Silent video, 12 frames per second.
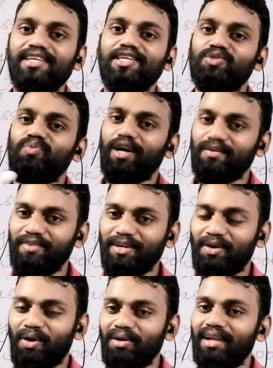is what we
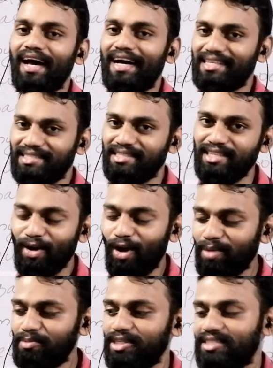call as the
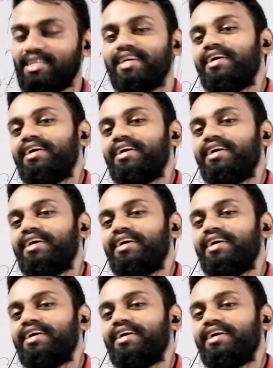object.